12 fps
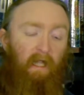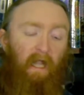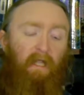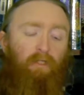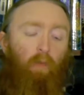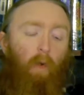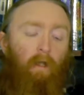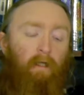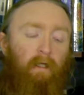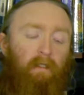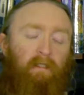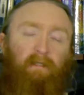each
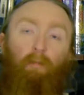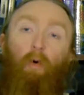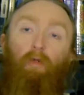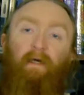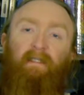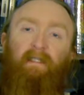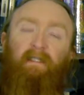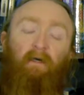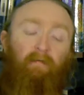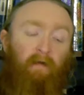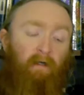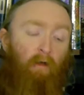one small as a
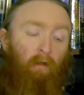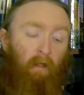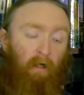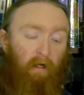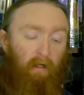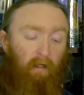silver dollar,